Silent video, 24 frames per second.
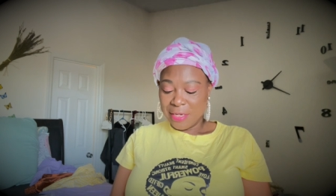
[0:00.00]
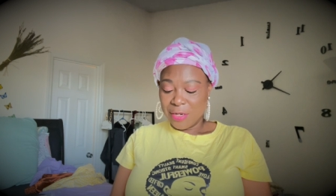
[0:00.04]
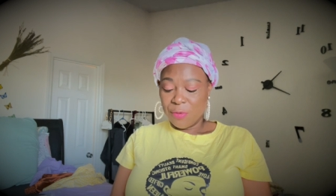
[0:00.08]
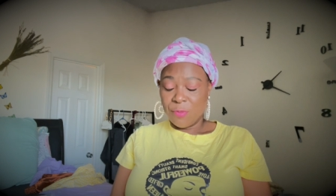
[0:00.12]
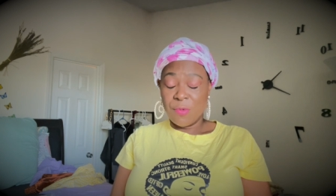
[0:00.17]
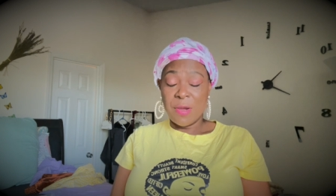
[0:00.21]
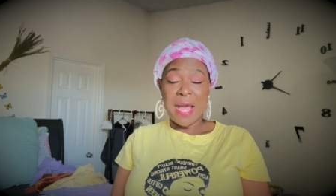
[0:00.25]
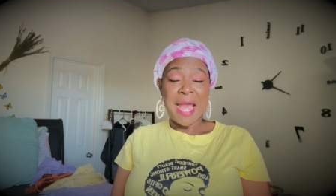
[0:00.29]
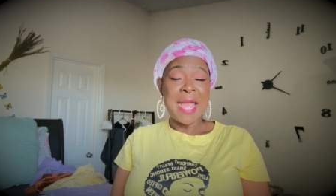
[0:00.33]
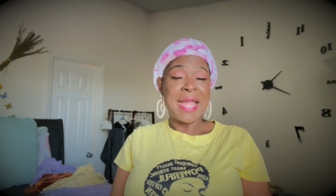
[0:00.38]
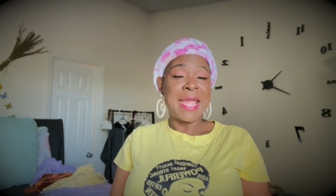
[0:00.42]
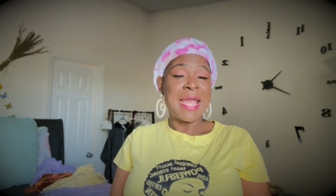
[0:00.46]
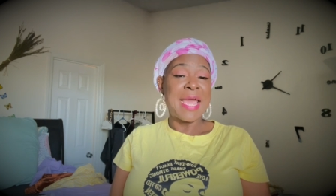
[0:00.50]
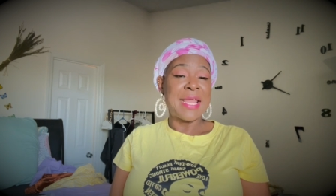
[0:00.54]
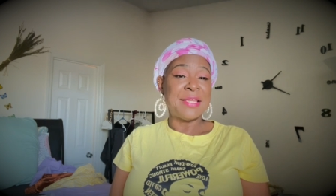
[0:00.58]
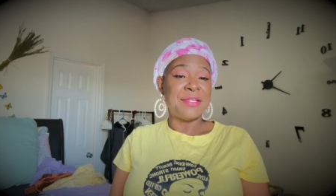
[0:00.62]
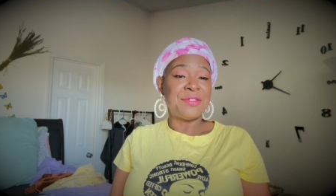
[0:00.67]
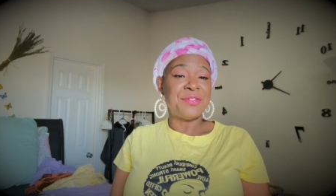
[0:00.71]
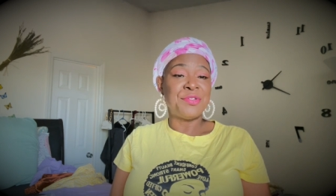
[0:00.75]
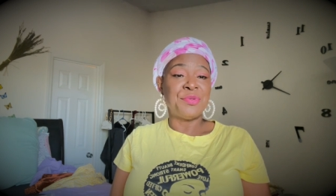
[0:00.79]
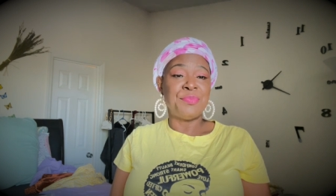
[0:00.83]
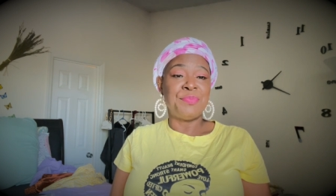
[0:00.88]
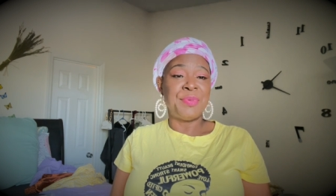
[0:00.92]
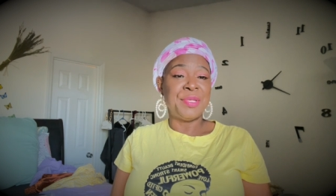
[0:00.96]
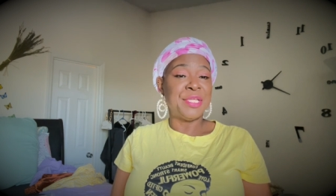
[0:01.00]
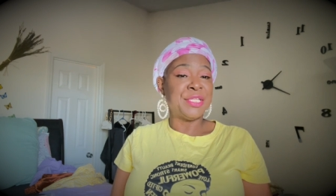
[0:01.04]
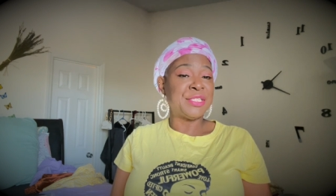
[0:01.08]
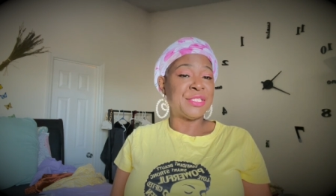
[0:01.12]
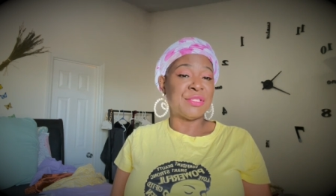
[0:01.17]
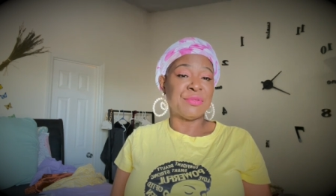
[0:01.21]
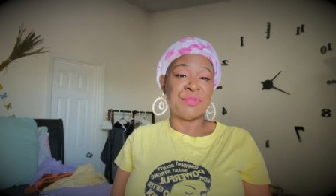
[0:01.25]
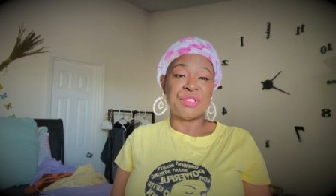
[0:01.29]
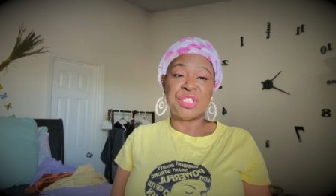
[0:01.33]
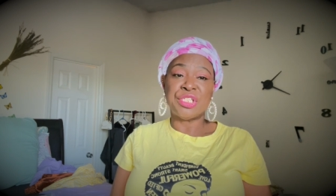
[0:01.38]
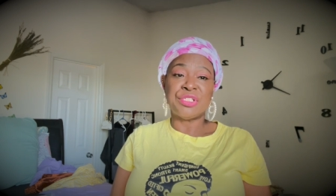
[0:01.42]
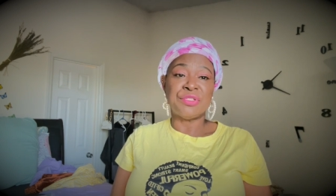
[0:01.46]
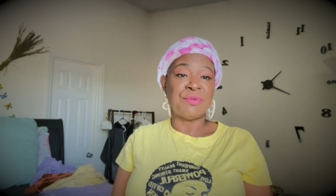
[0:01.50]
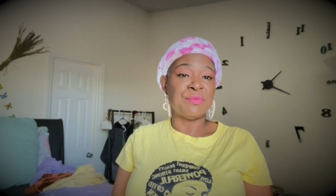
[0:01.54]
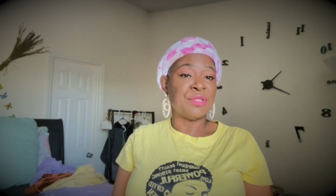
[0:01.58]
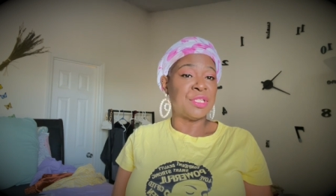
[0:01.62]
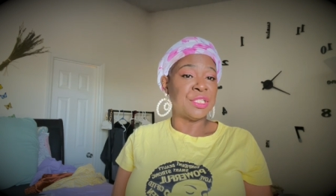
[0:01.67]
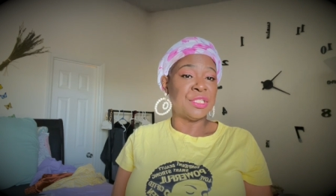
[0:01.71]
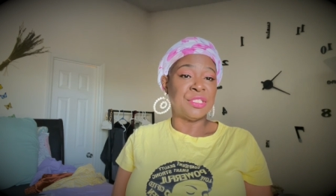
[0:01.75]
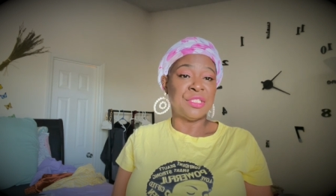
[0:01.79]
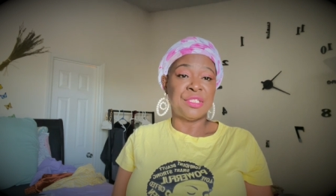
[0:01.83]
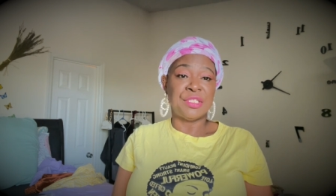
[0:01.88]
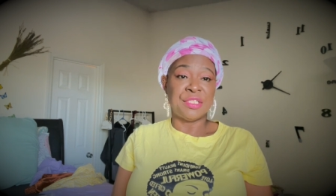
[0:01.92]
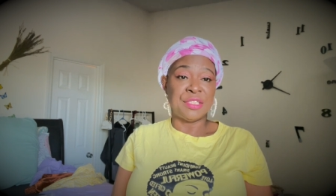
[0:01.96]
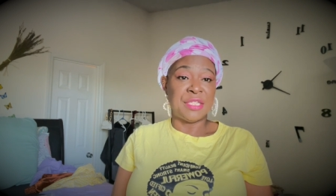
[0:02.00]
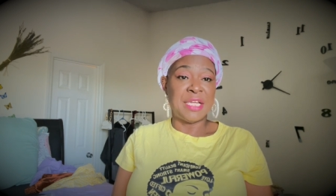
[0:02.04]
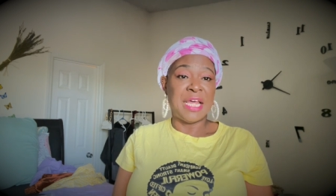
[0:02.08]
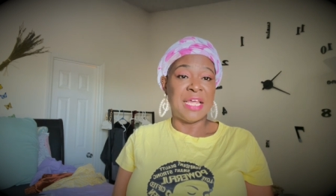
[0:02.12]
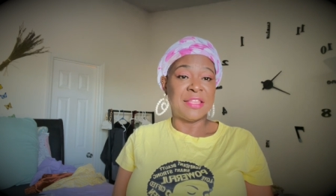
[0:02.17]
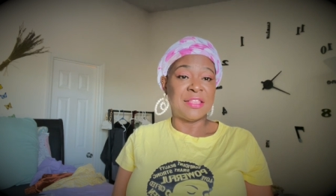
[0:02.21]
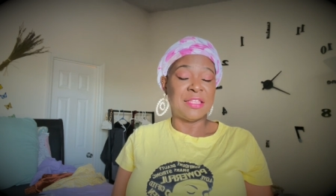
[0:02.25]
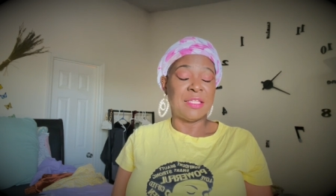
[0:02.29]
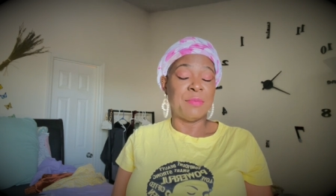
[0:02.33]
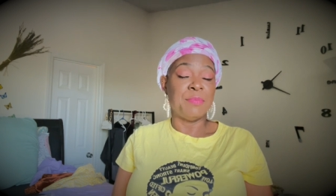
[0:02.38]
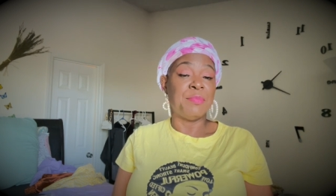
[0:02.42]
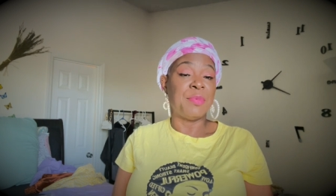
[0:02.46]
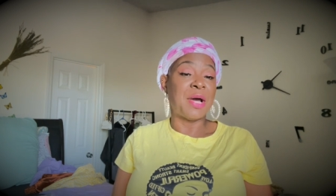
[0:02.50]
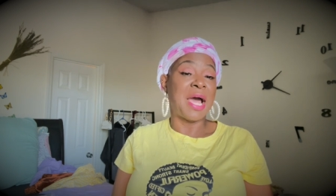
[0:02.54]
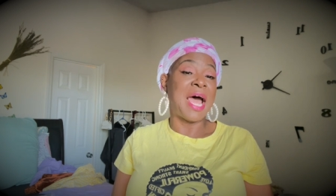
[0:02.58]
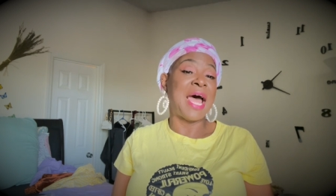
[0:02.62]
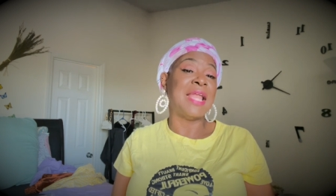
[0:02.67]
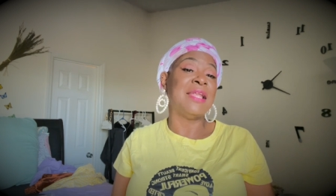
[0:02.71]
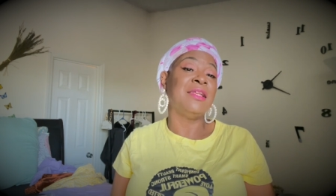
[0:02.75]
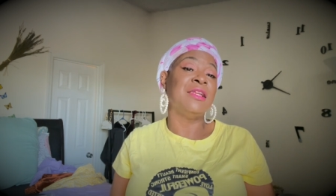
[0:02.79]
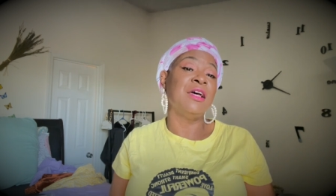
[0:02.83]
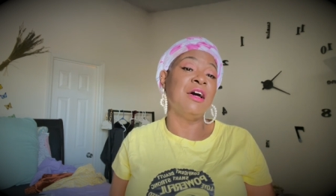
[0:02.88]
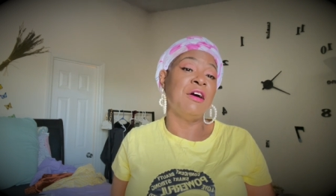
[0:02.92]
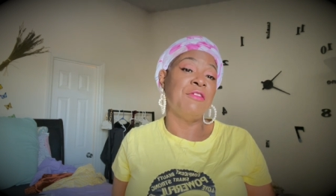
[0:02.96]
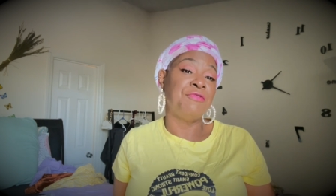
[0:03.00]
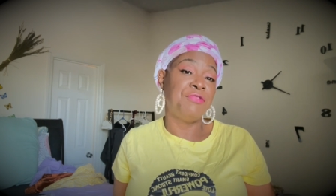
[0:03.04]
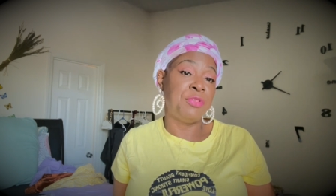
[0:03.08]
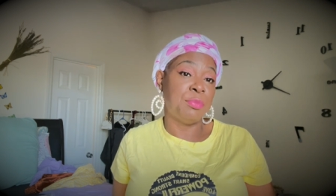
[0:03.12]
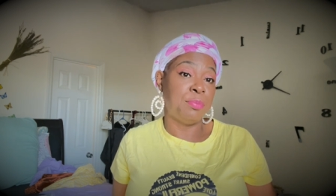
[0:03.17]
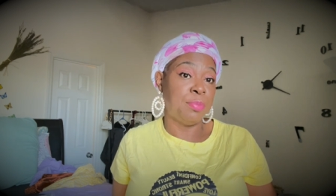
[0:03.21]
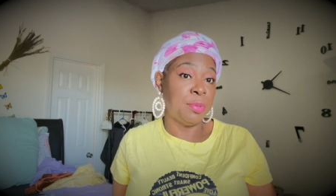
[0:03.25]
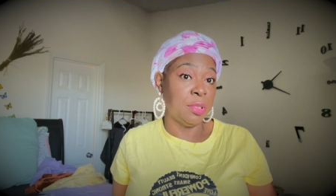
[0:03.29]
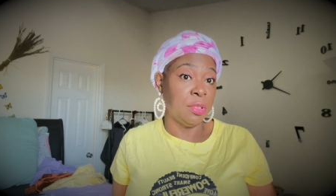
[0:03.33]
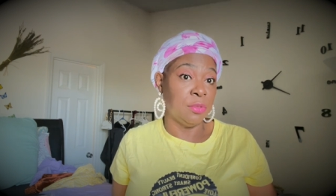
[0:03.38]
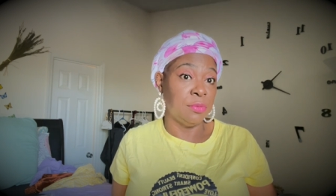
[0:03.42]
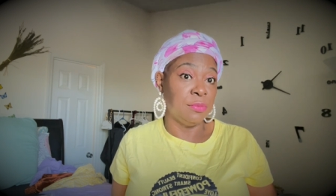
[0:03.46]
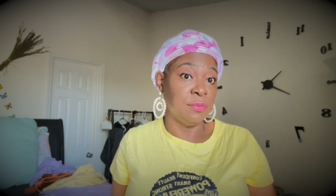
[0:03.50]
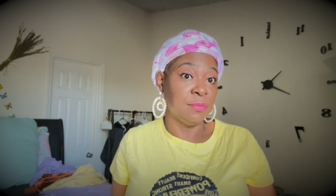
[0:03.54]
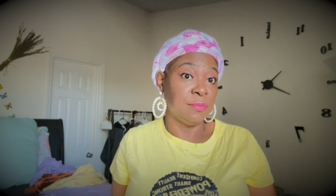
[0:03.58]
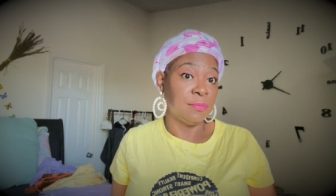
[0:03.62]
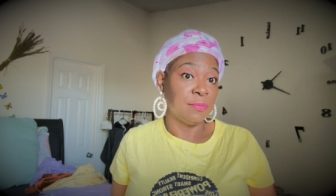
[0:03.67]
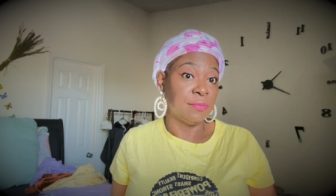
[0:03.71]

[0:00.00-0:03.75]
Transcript: Well, I got it too big, so it's showing a little nothing. But I love the blue.